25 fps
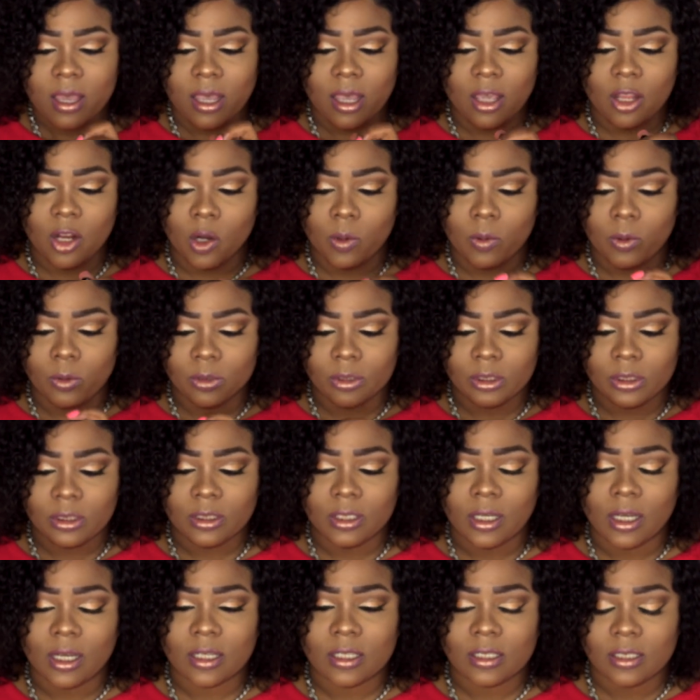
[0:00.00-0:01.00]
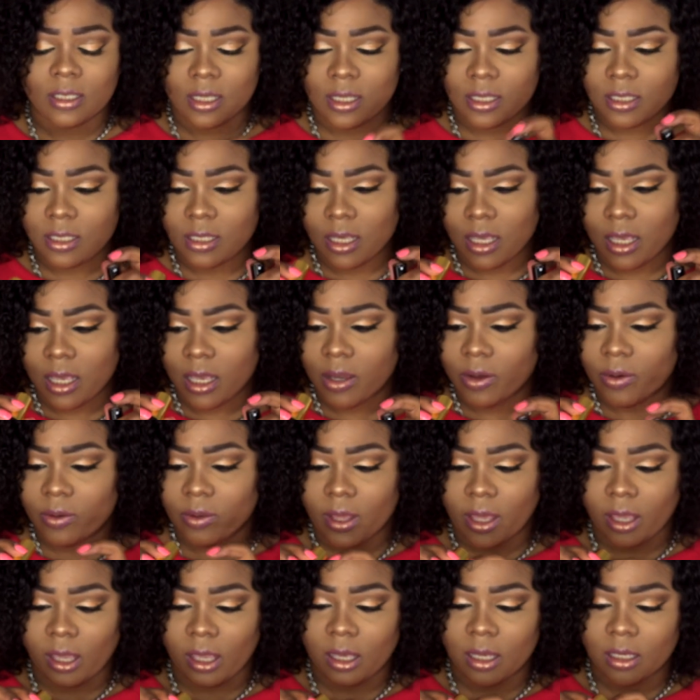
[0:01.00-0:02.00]
it almost sucks into here,
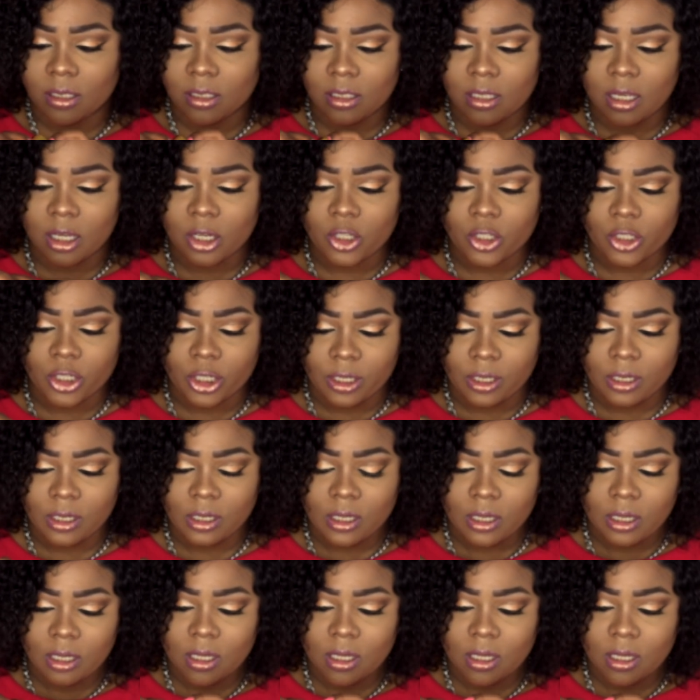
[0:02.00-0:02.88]
like a suction.